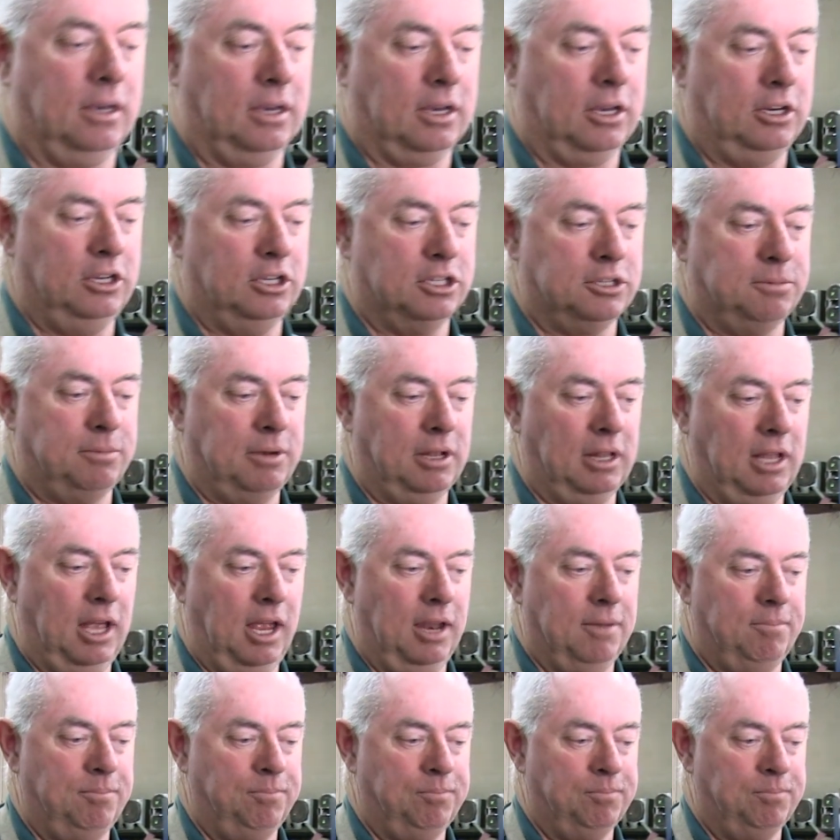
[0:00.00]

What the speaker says: Can you smell that?